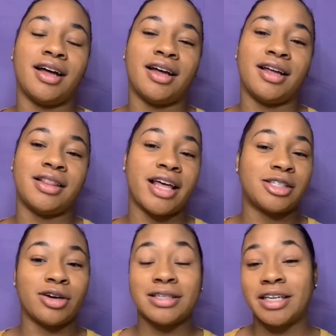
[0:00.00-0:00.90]
they
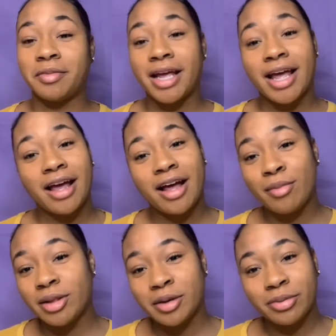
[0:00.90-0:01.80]
started telling me I had high
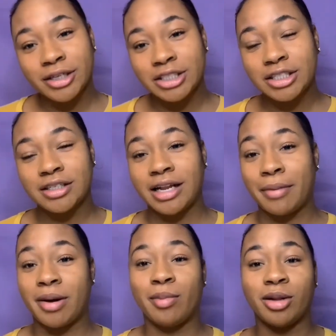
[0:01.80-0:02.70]
blood pressure.
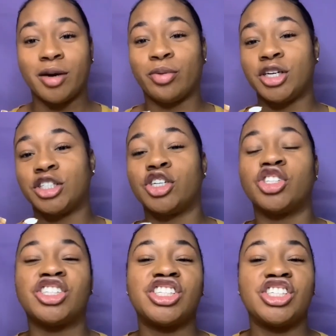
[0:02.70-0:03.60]
My blood pressure
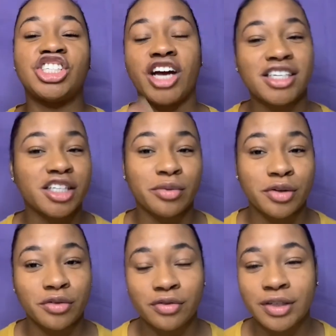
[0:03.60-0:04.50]
shot to the
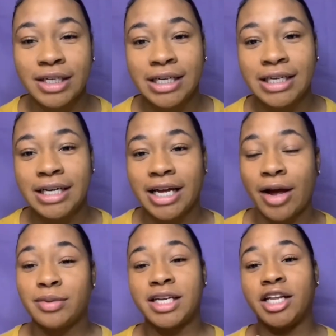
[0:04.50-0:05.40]
roof.
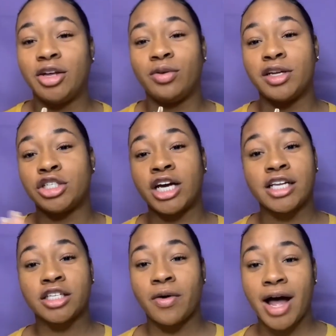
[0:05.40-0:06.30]
I'm telling you, it shot
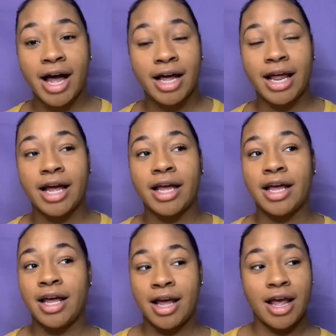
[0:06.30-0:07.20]
so high.
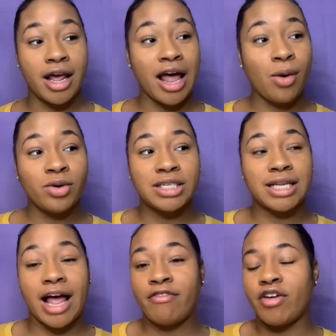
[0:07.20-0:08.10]
And I was just,
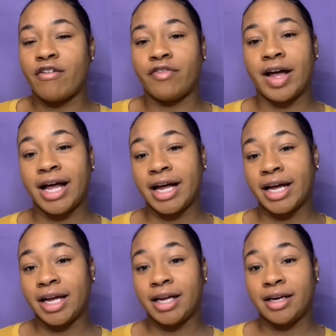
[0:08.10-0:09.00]
I felt
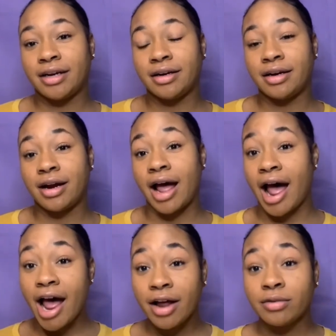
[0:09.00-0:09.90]
fine. I